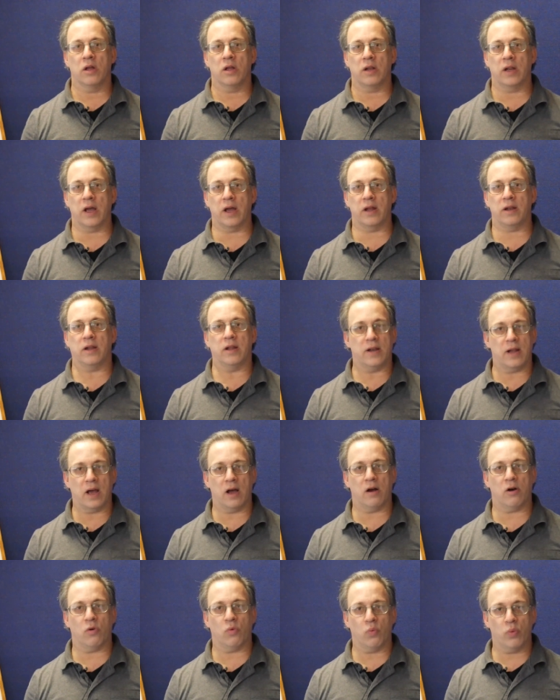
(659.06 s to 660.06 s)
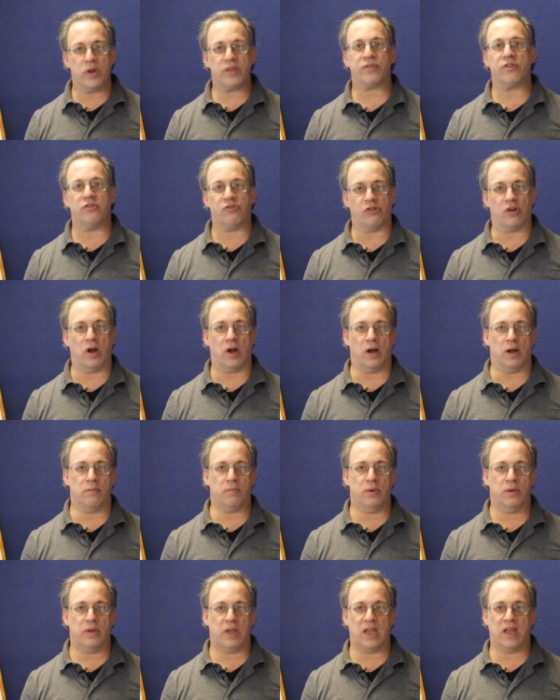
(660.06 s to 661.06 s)
And now with a job
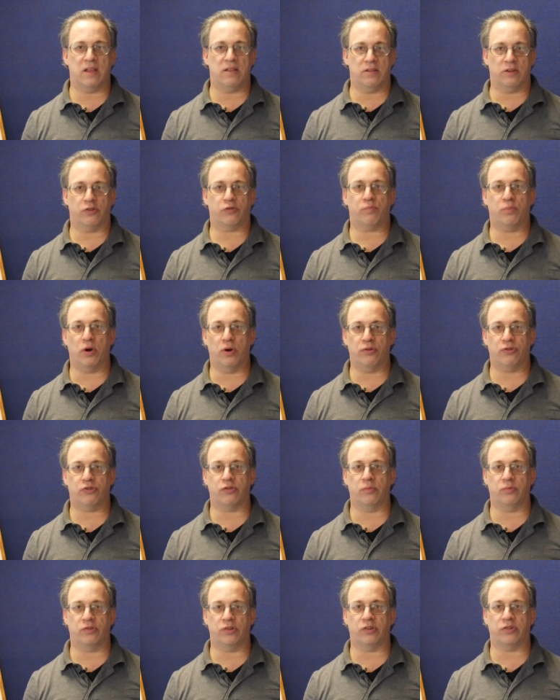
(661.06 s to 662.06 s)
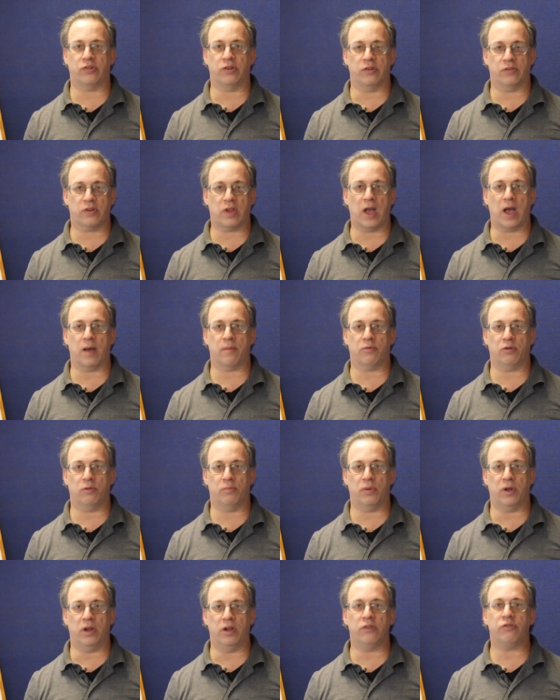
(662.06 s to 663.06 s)
and this post-subsistence capital
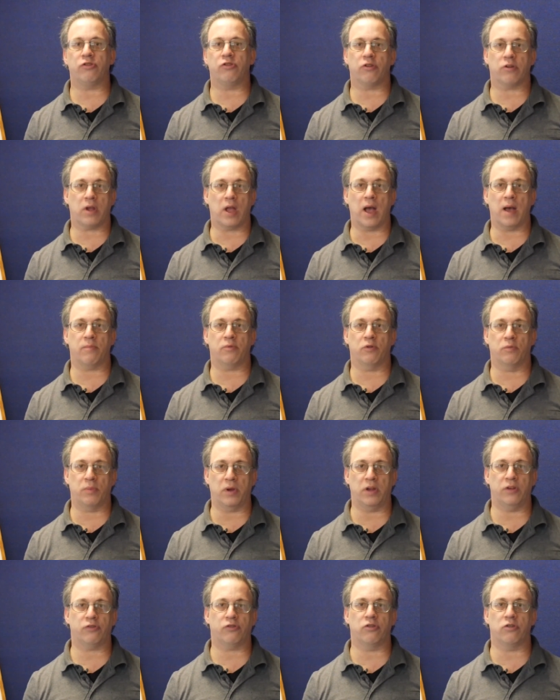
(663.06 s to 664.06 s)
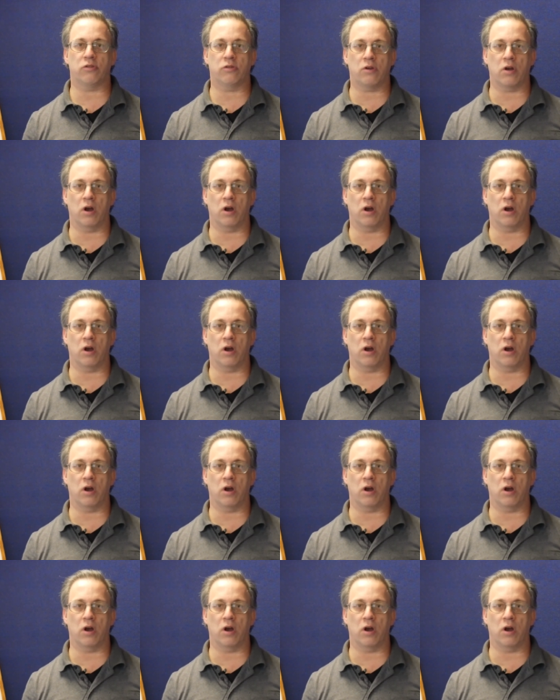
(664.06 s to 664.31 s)
base, your capital base could